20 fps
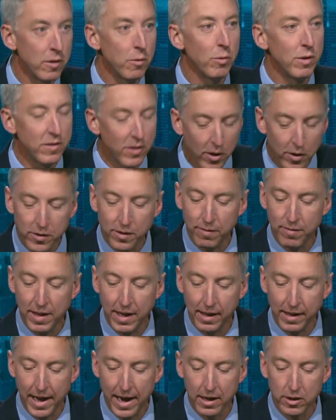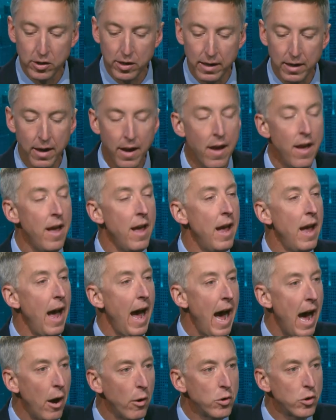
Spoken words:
the results of the election. How